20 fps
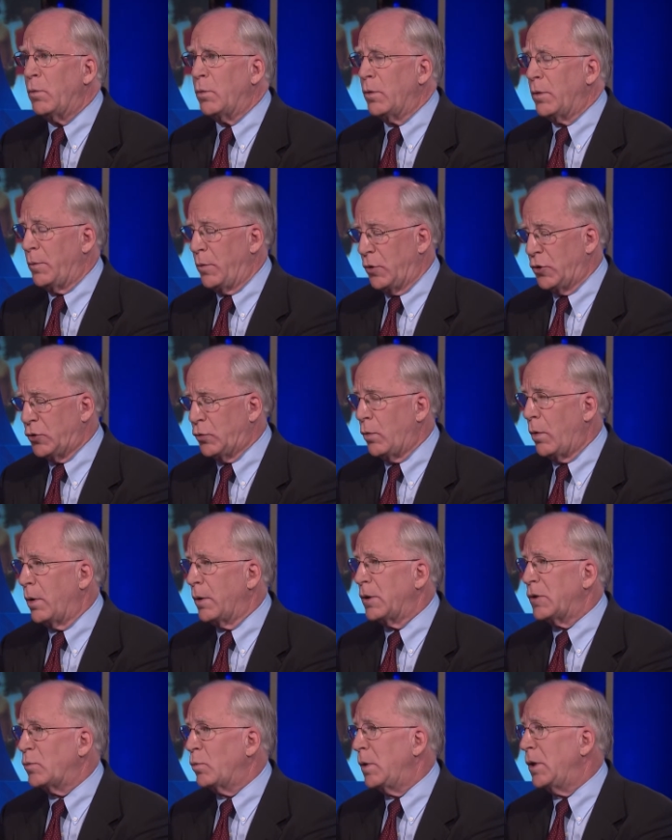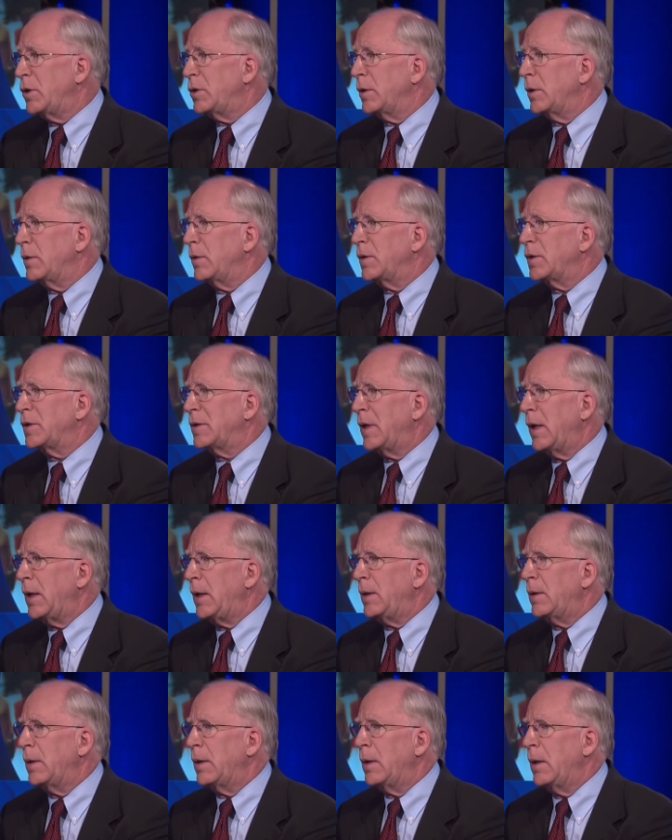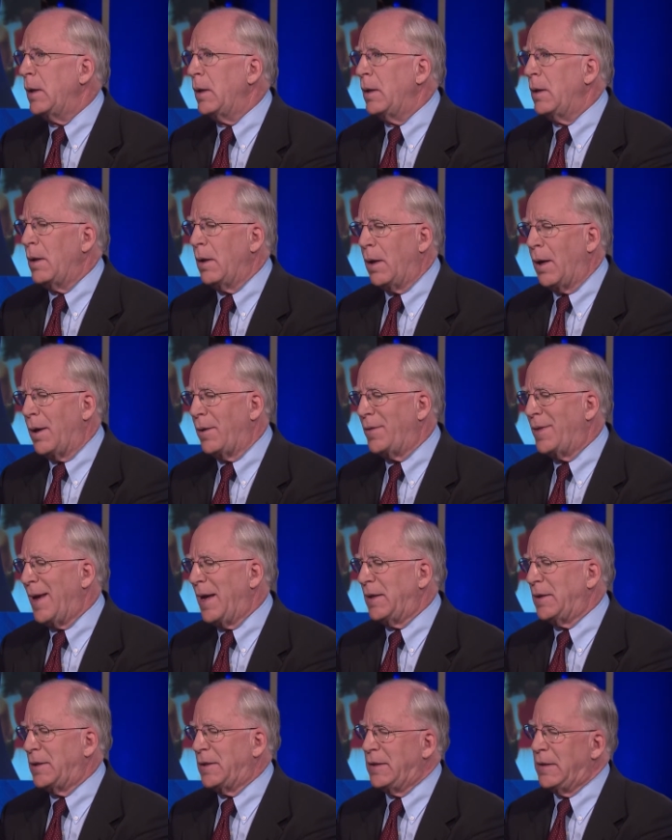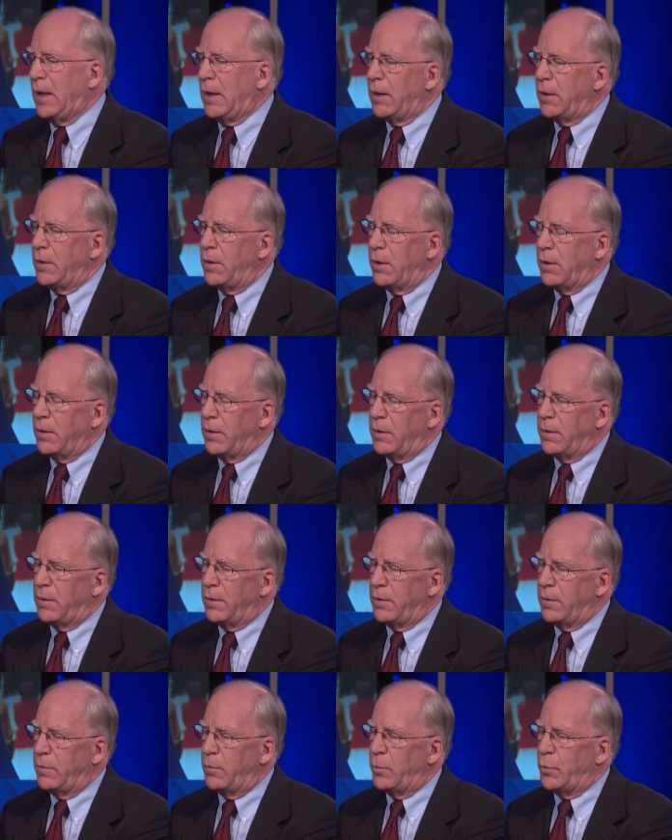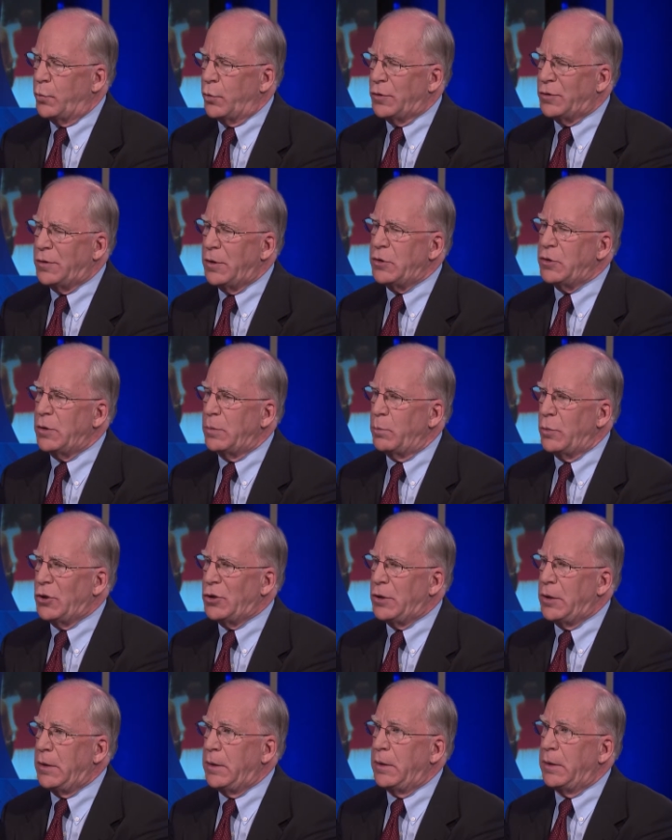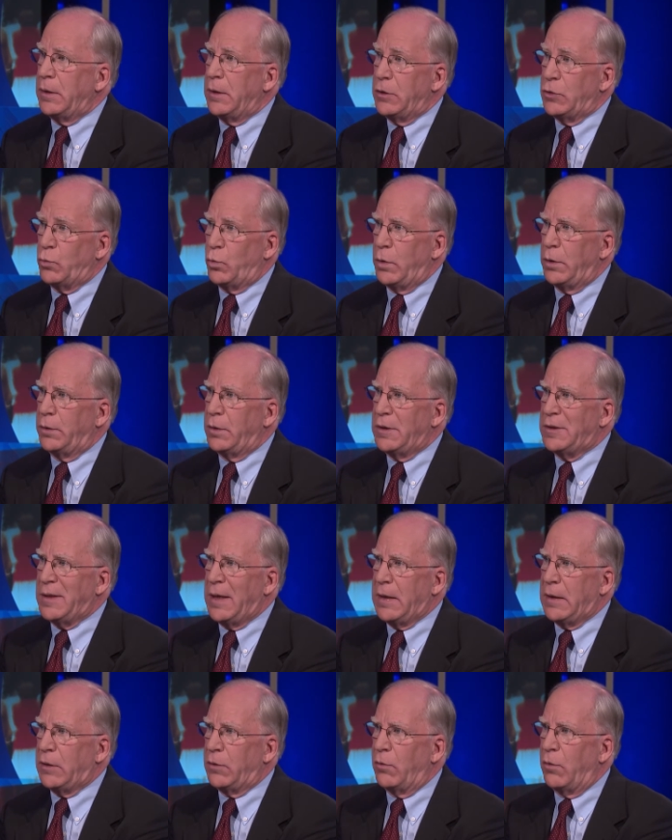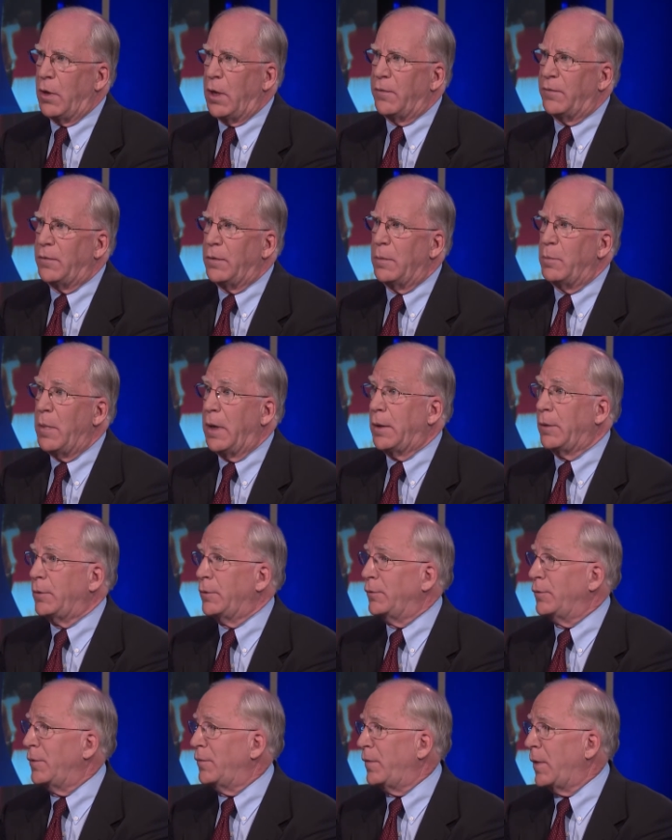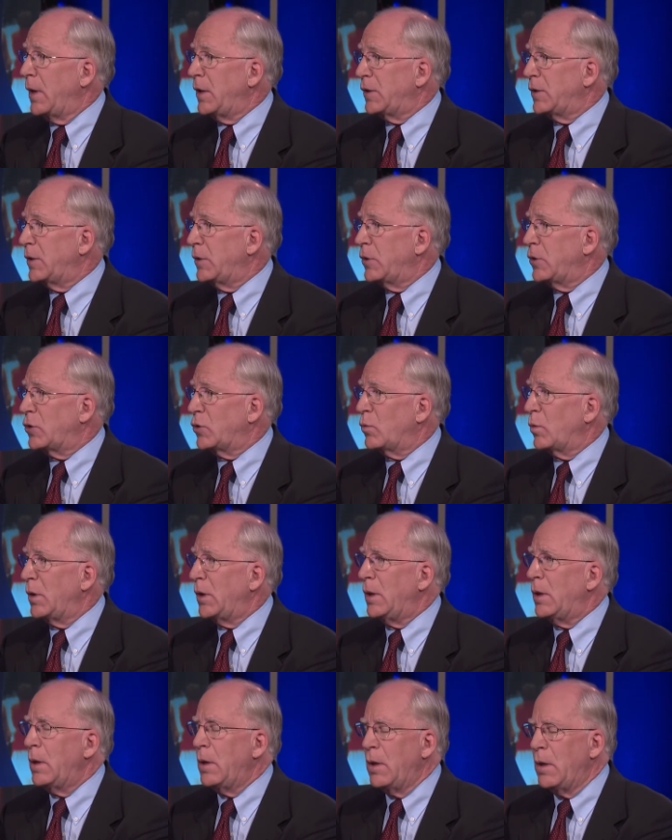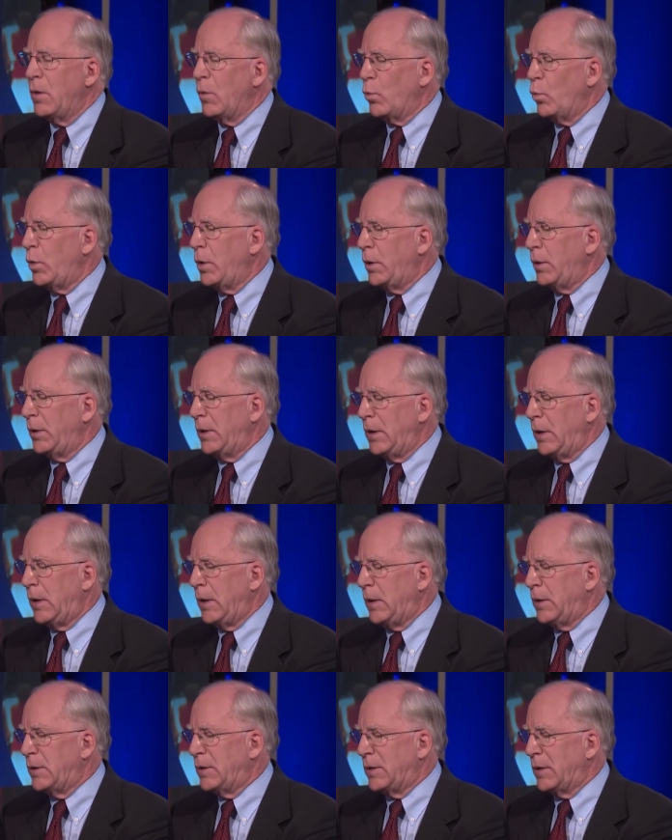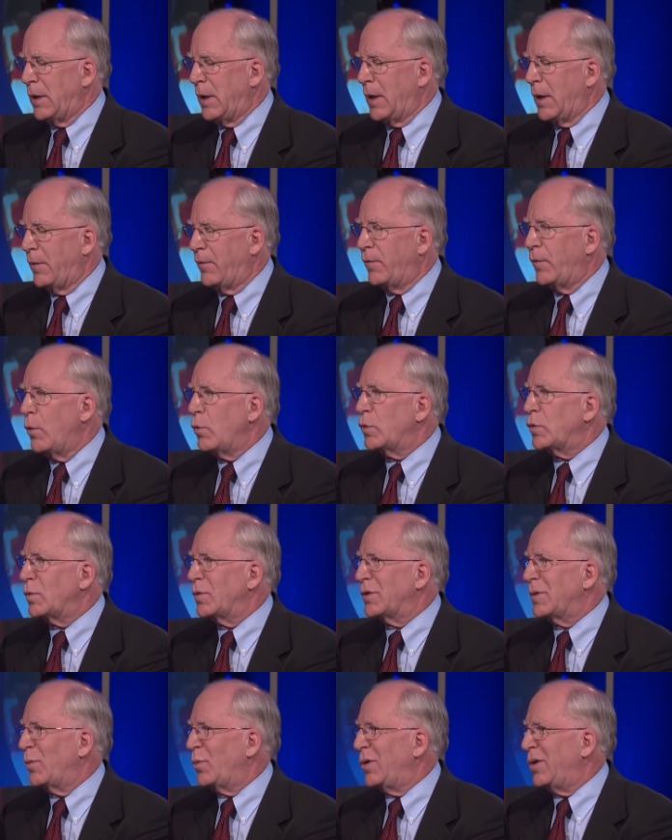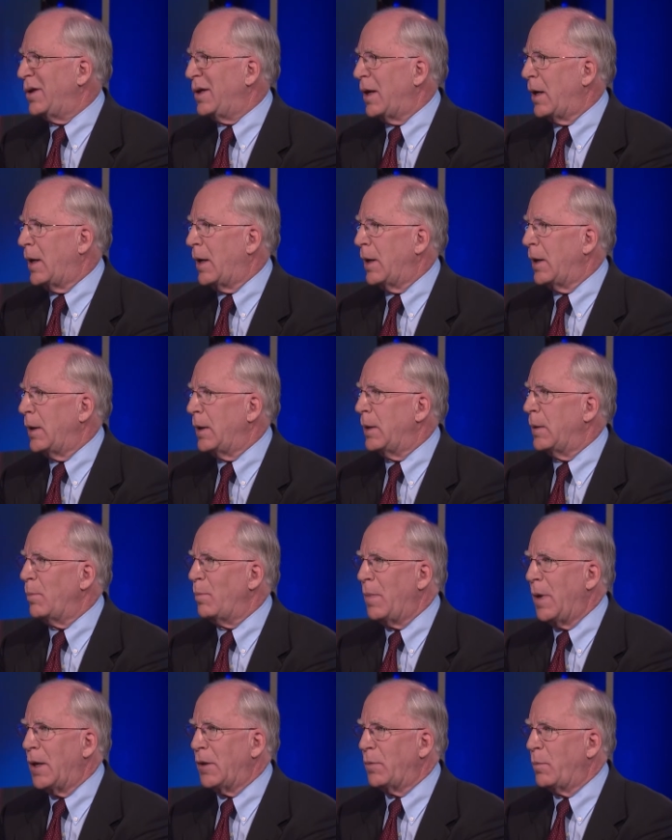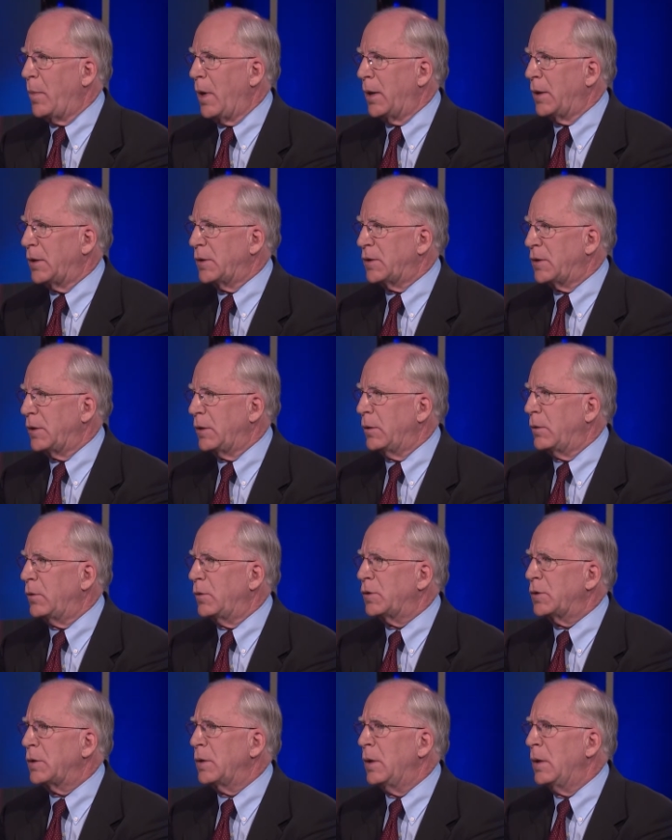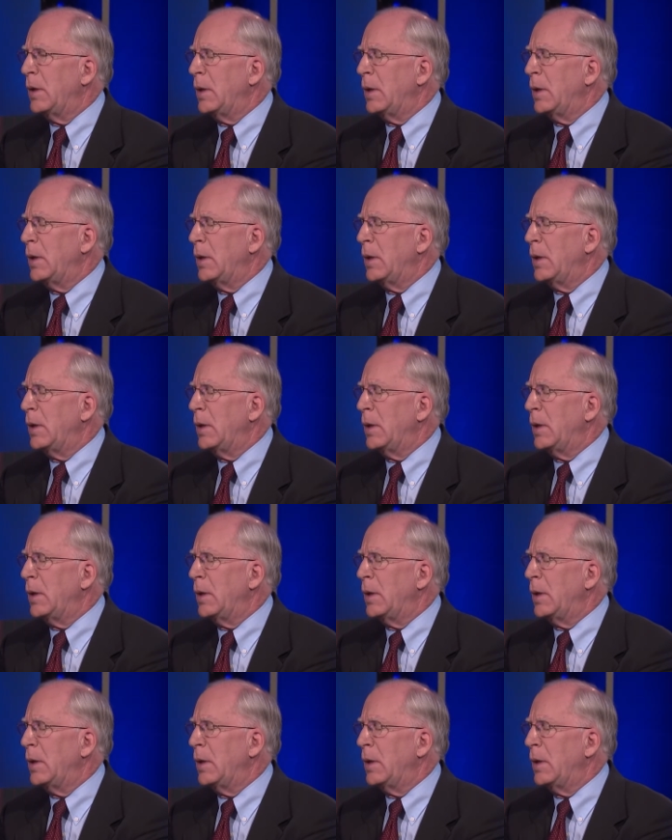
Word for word: We're the strongest region in the state. That said, precision machining has really taken off. The medical device industry really needs folks with some really high mathematics skills.